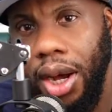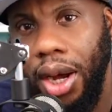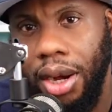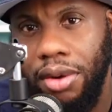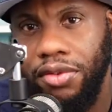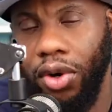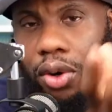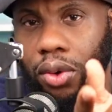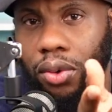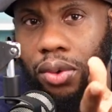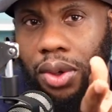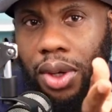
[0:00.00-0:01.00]
of
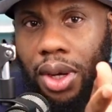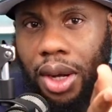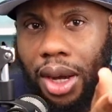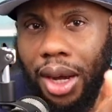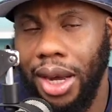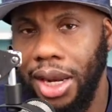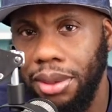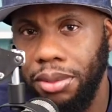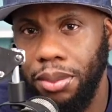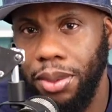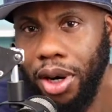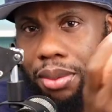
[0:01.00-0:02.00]
how an
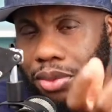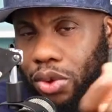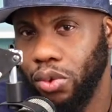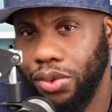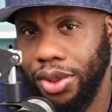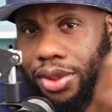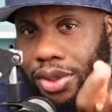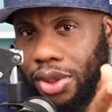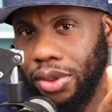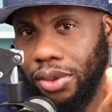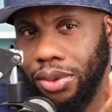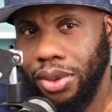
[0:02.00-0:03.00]
album or music
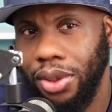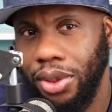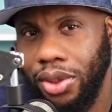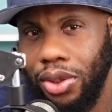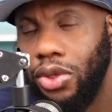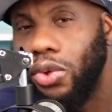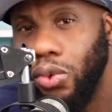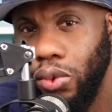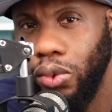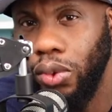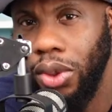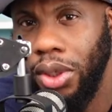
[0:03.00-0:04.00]
sound,
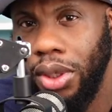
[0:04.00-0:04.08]
you